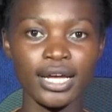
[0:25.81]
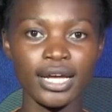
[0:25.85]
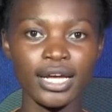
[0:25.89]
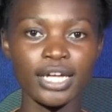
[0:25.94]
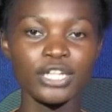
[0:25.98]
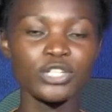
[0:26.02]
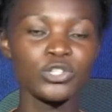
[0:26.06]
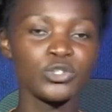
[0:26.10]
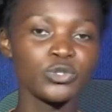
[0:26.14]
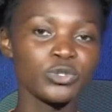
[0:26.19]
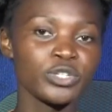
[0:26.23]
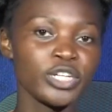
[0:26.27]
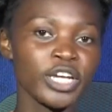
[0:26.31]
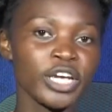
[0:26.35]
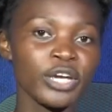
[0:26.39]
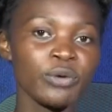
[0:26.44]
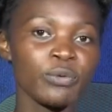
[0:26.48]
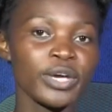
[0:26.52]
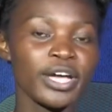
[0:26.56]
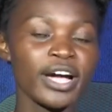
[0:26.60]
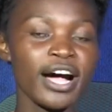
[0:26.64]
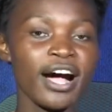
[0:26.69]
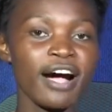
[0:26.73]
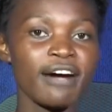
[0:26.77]
And today
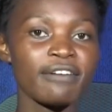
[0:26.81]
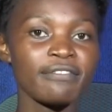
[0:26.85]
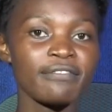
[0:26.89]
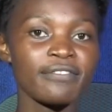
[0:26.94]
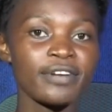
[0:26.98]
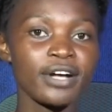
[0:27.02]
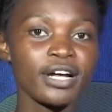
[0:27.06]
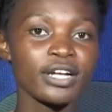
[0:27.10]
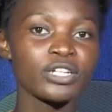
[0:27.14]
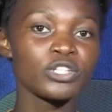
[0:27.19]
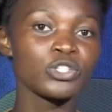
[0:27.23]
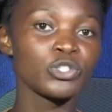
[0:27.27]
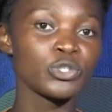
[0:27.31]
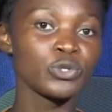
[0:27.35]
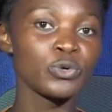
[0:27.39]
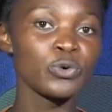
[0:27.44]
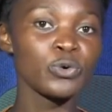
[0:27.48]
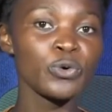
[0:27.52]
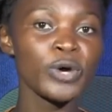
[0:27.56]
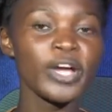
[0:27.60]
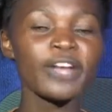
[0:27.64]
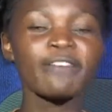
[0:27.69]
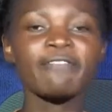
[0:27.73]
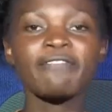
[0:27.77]
we have
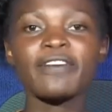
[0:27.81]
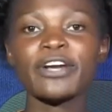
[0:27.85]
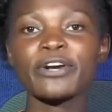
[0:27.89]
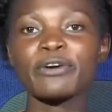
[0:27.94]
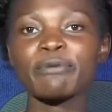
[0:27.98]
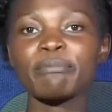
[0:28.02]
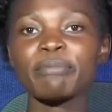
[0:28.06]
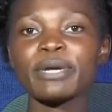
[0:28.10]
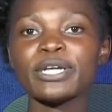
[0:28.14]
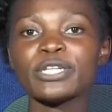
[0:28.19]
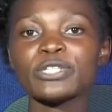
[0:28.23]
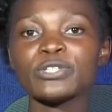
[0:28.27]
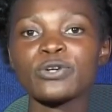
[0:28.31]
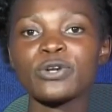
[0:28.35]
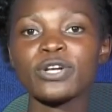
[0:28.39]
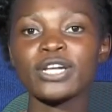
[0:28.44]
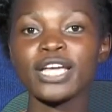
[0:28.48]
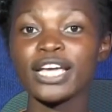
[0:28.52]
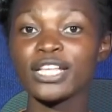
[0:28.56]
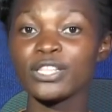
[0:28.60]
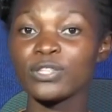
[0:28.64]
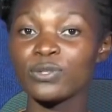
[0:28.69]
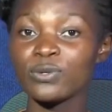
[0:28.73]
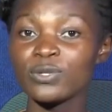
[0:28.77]
two environmental
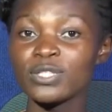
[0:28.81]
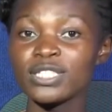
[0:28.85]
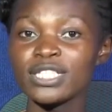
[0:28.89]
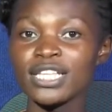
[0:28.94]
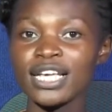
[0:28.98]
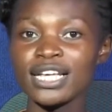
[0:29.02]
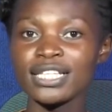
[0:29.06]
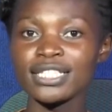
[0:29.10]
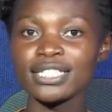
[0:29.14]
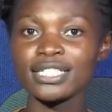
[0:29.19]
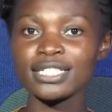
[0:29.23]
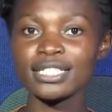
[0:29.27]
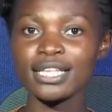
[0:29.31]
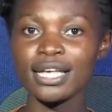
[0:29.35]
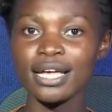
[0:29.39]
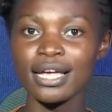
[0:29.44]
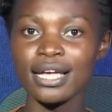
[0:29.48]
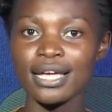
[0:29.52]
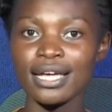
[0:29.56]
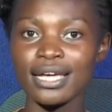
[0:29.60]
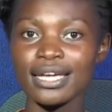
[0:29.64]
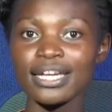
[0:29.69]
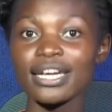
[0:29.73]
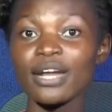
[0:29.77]
enthusiasts
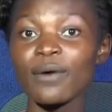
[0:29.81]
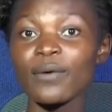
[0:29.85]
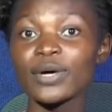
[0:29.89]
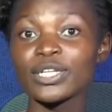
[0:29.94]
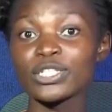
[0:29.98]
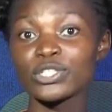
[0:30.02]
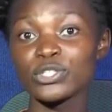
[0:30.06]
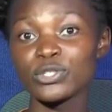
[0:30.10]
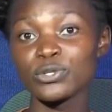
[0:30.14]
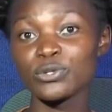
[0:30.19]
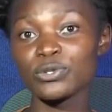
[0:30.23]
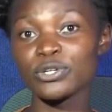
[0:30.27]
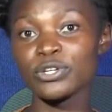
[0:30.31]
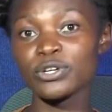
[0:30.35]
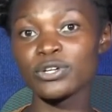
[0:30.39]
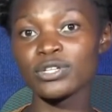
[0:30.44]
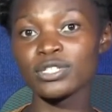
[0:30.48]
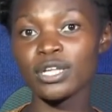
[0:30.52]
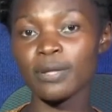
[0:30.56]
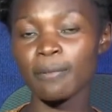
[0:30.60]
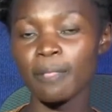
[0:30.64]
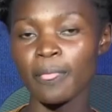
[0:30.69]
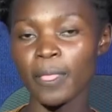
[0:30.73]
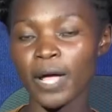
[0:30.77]
in our studios,
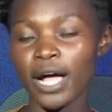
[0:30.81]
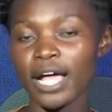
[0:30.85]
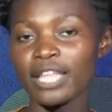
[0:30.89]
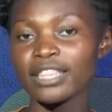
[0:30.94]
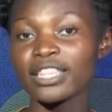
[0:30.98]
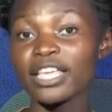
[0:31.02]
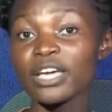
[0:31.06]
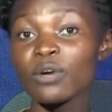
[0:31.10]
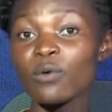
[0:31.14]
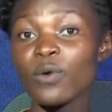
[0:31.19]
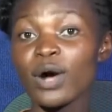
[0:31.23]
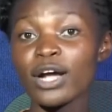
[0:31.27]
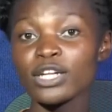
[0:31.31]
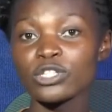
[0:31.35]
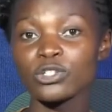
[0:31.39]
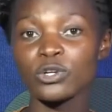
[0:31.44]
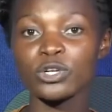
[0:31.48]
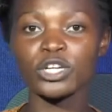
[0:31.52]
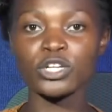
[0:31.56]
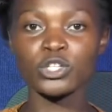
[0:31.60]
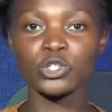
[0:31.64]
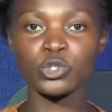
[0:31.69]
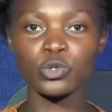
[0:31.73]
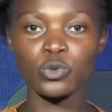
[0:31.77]
and they were
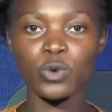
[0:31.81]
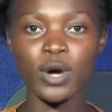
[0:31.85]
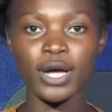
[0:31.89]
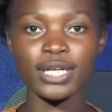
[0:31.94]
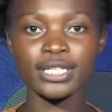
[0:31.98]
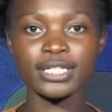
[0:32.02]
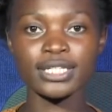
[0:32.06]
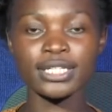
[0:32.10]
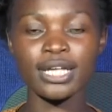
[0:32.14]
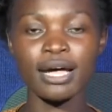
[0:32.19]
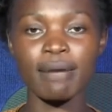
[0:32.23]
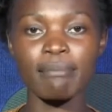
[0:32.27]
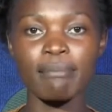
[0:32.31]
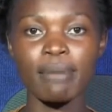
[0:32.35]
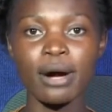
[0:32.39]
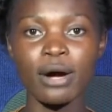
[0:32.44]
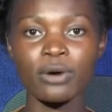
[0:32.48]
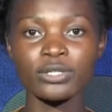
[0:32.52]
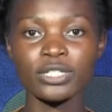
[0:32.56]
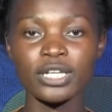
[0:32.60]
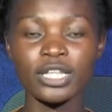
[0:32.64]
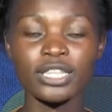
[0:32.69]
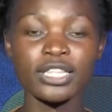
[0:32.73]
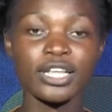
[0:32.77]
talking to us
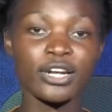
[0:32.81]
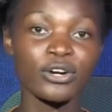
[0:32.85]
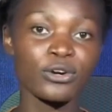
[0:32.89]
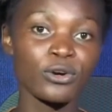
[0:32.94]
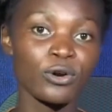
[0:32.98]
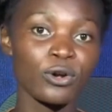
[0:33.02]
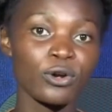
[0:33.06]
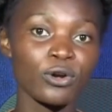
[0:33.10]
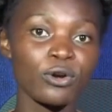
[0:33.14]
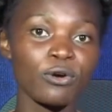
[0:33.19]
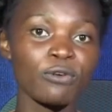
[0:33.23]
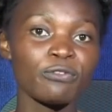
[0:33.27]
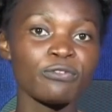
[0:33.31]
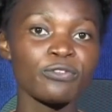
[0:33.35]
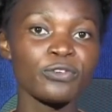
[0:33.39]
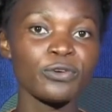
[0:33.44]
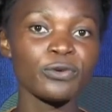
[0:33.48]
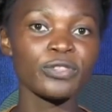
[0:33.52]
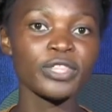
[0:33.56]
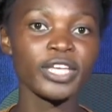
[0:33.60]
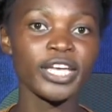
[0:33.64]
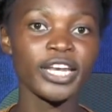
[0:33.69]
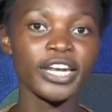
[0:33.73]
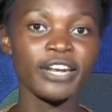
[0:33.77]
about the role of
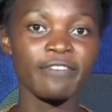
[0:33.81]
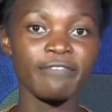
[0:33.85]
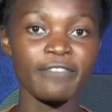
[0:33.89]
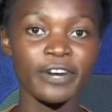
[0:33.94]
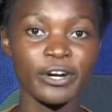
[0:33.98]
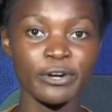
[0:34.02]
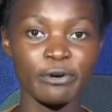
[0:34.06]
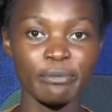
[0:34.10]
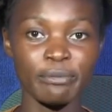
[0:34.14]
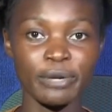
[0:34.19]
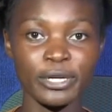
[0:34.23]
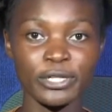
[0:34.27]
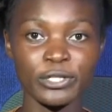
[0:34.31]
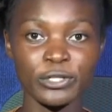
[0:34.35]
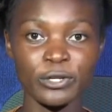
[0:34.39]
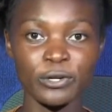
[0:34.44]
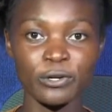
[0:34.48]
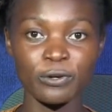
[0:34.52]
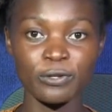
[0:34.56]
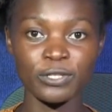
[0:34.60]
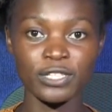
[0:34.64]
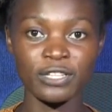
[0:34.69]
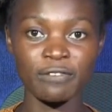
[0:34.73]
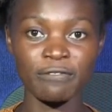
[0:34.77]
youth in environmental
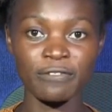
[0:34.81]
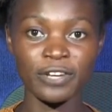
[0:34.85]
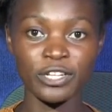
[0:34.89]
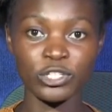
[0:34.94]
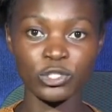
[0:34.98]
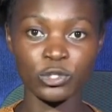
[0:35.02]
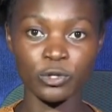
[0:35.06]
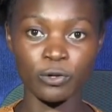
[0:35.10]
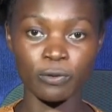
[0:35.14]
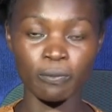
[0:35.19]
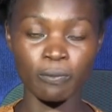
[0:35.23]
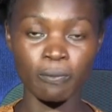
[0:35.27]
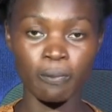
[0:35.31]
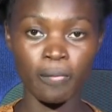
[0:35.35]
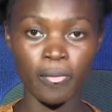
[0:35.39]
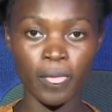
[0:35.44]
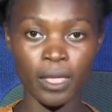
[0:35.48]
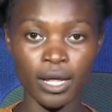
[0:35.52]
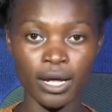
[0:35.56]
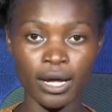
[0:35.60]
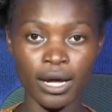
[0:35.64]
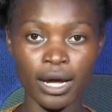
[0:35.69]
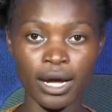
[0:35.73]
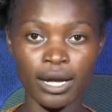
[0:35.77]
conservation.
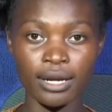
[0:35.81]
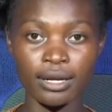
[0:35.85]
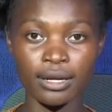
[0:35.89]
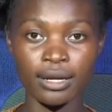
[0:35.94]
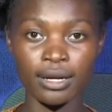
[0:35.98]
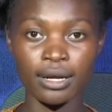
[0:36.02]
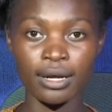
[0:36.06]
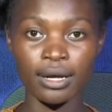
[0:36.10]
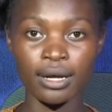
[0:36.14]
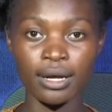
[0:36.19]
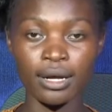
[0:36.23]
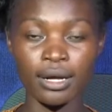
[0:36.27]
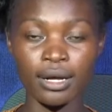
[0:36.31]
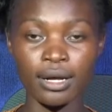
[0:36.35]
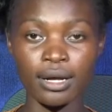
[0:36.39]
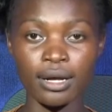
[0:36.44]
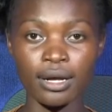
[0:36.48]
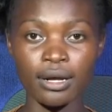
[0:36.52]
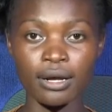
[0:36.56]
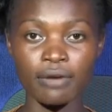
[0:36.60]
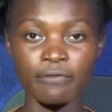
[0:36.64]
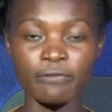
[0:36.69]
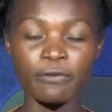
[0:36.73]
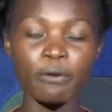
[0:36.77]
And
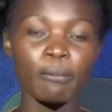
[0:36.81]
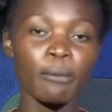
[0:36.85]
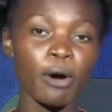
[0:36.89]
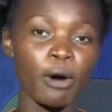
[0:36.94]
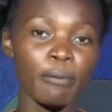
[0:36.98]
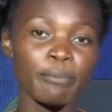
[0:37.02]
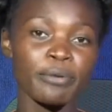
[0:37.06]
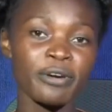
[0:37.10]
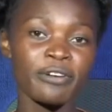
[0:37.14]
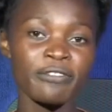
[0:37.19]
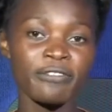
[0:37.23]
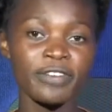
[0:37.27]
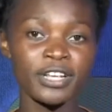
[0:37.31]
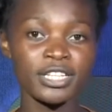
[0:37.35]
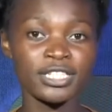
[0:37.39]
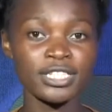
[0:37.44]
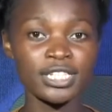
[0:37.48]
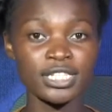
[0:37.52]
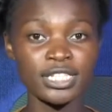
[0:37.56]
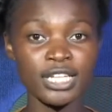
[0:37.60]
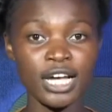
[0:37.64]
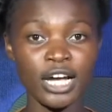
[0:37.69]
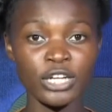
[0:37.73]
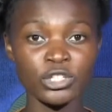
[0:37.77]
from our previous
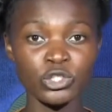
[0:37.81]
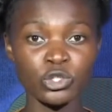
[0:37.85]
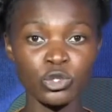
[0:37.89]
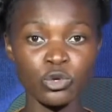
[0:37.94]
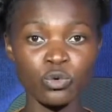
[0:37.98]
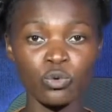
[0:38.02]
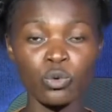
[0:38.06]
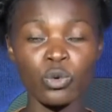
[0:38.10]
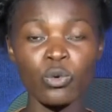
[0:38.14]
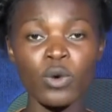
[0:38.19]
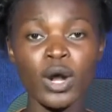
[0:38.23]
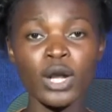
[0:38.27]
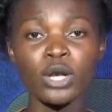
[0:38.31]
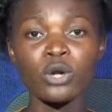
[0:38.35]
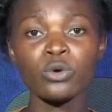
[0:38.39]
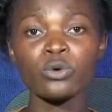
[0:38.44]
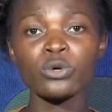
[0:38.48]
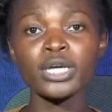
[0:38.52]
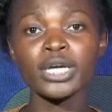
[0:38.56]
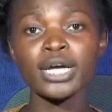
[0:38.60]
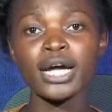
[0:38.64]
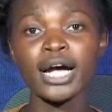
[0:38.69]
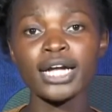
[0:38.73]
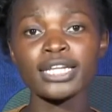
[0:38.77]
discussion, we were
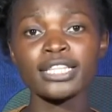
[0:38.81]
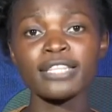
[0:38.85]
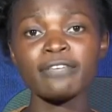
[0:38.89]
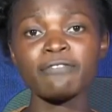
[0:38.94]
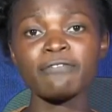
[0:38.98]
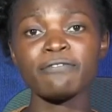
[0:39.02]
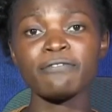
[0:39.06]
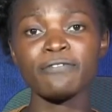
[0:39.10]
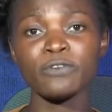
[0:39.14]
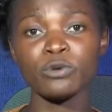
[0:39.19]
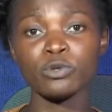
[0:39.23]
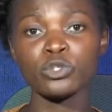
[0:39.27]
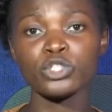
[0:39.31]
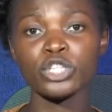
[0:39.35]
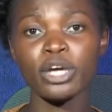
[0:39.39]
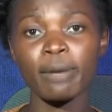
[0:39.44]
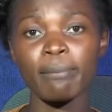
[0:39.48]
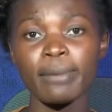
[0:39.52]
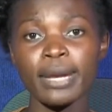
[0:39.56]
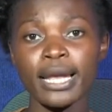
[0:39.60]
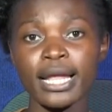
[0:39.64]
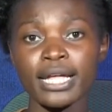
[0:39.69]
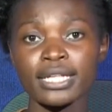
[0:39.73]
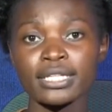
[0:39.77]
looking at the future
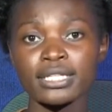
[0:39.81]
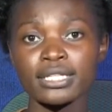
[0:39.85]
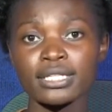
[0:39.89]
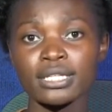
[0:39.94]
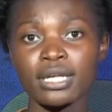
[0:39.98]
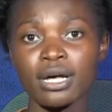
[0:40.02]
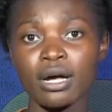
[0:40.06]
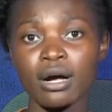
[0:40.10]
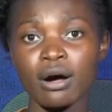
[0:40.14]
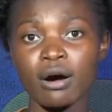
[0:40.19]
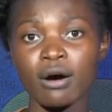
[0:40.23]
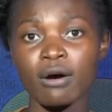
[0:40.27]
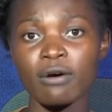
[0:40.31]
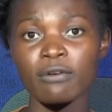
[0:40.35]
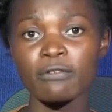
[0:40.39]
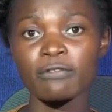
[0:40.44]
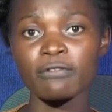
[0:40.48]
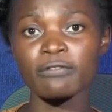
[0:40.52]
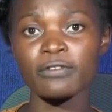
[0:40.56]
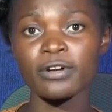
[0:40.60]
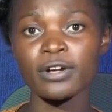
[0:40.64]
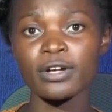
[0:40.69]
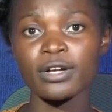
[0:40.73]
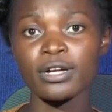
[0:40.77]
plans
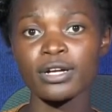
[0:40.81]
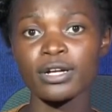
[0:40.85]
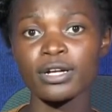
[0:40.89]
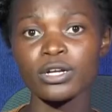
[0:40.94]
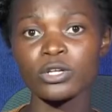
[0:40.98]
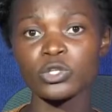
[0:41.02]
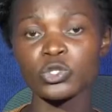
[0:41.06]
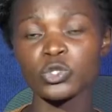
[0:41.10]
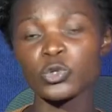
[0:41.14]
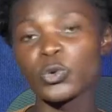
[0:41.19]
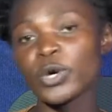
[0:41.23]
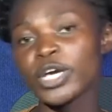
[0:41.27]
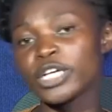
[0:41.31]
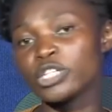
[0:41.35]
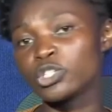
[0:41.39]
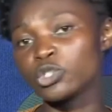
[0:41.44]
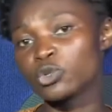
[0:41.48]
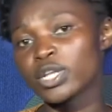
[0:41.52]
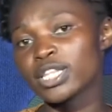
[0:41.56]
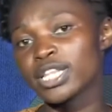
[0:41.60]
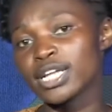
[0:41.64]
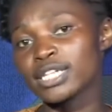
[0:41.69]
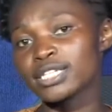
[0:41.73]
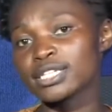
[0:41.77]
to
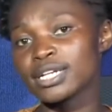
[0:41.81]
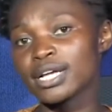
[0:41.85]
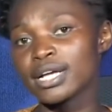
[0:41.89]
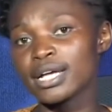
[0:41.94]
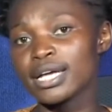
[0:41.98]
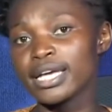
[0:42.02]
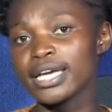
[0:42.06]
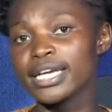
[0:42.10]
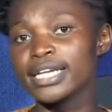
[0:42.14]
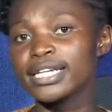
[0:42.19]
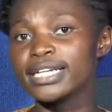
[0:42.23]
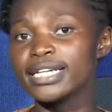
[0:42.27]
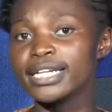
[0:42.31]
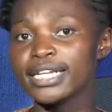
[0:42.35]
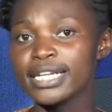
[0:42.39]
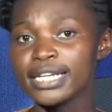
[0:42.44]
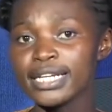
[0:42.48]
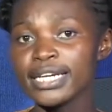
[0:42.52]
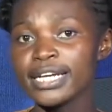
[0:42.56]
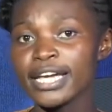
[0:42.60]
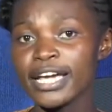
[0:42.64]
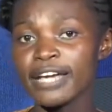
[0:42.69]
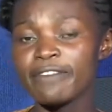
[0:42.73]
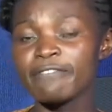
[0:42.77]
ensure that
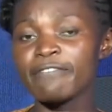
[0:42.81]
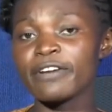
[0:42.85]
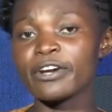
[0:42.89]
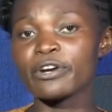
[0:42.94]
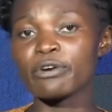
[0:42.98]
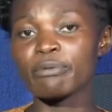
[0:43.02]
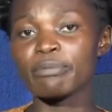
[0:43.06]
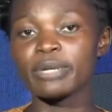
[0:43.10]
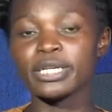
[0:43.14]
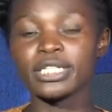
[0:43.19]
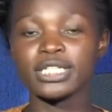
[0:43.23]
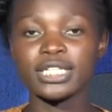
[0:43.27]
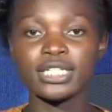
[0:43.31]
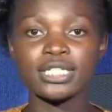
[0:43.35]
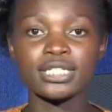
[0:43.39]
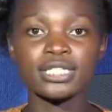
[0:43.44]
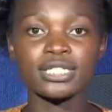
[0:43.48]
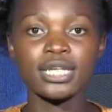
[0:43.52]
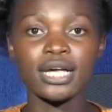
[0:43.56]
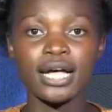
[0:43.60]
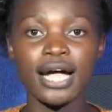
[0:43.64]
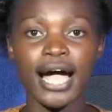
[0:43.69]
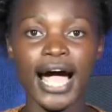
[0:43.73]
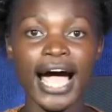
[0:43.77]
indeed environment
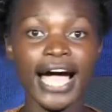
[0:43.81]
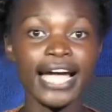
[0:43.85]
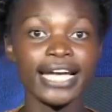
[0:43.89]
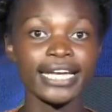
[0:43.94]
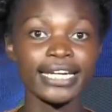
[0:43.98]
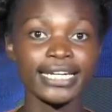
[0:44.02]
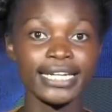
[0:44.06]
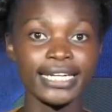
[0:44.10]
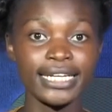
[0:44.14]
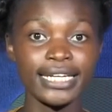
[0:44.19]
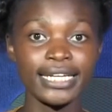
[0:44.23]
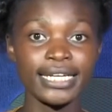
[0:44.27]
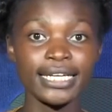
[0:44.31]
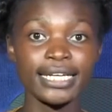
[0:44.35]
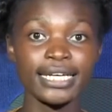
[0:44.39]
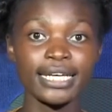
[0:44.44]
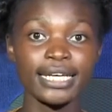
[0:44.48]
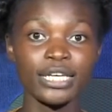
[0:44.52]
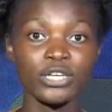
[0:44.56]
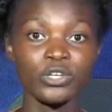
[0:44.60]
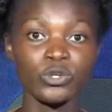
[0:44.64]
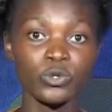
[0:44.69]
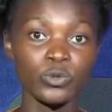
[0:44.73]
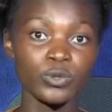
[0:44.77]
is highly
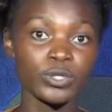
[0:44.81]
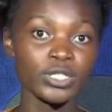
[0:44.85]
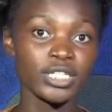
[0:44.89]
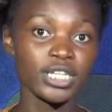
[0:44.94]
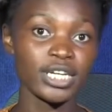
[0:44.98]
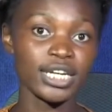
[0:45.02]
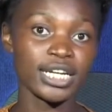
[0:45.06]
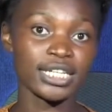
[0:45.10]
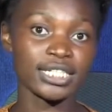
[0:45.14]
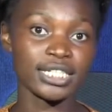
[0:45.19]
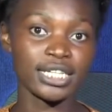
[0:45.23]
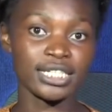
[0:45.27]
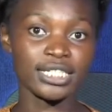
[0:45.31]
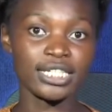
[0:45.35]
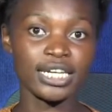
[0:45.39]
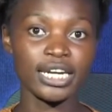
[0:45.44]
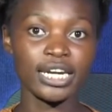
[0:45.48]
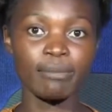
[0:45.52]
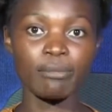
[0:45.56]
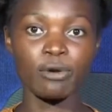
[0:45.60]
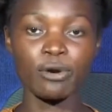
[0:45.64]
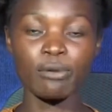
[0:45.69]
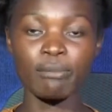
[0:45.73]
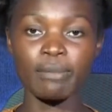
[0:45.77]
used in a
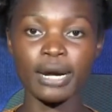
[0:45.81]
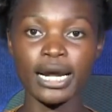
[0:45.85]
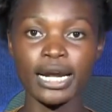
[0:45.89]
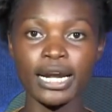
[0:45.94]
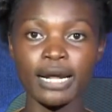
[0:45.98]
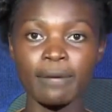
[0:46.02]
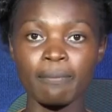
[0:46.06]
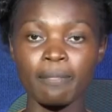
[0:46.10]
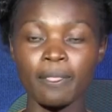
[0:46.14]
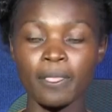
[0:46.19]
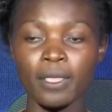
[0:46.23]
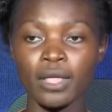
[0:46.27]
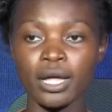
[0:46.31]
sustainable manner.